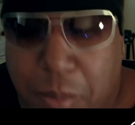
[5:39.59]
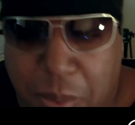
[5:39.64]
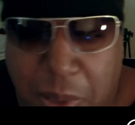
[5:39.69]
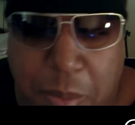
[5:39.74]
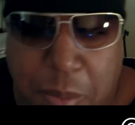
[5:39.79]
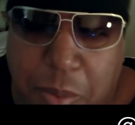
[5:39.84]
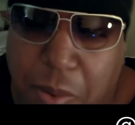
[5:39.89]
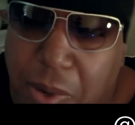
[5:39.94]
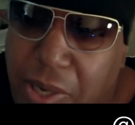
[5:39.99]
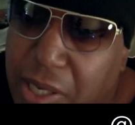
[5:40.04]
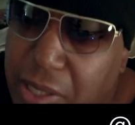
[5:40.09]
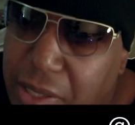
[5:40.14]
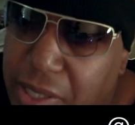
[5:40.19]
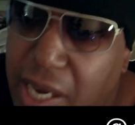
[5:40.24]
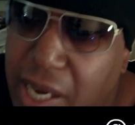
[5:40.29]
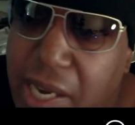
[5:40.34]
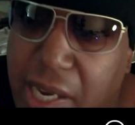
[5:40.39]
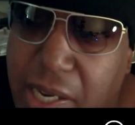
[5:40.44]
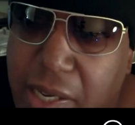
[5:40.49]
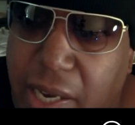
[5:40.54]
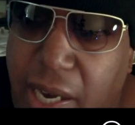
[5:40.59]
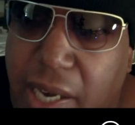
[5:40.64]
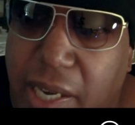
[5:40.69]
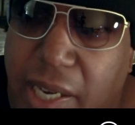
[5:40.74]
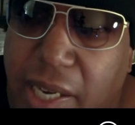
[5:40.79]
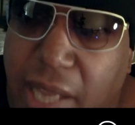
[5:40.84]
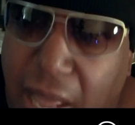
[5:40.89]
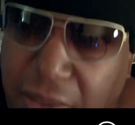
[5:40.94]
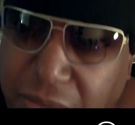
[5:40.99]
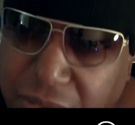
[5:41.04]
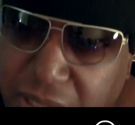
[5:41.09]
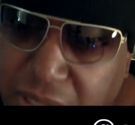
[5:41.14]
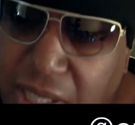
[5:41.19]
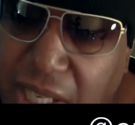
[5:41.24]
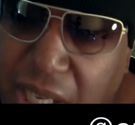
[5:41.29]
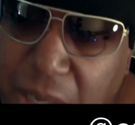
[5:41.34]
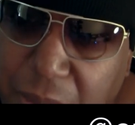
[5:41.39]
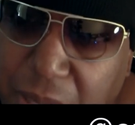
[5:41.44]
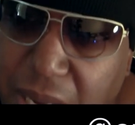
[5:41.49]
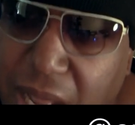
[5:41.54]
People in the internet have
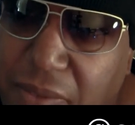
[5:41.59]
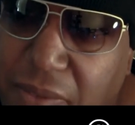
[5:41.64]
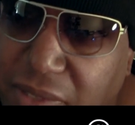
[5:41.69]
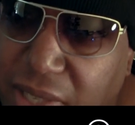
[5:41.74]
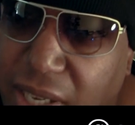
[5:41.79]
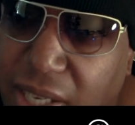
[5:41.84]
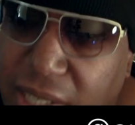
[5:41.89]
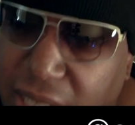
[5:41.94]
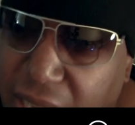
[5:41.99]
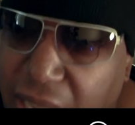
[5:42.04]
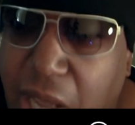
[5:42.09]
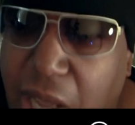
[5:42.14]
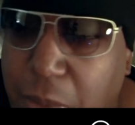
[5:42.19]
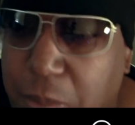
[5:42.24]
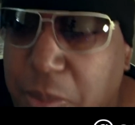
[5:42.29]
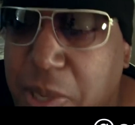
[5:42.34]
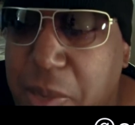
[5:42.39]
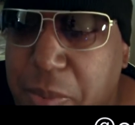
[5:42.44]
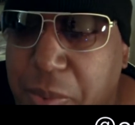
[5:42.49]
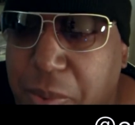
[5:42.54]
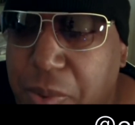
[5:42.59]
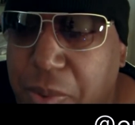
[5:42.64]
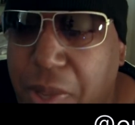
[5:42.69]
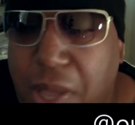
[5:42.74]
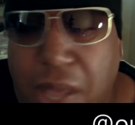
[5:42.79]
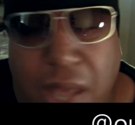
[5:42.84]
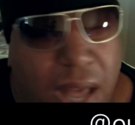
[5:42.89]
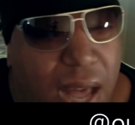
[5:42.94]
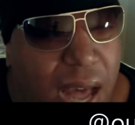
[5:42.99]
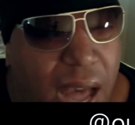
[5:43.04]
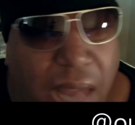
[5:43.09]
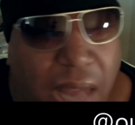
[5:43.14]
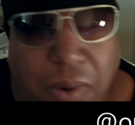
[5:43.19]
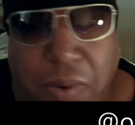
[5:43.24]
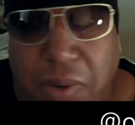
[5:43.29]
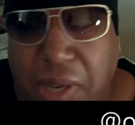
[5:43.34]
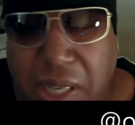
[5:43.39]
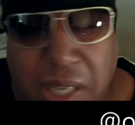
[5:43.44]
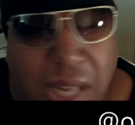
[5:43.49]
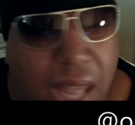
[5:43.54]
seen what I've done to help people. I
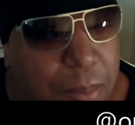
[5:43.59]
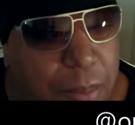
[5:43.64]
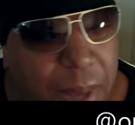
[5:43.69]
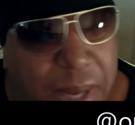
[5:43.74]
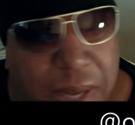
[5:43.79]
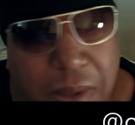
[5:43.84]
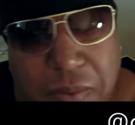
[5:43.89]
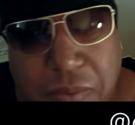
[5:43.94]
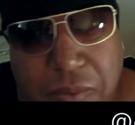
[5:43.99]
don't need to make a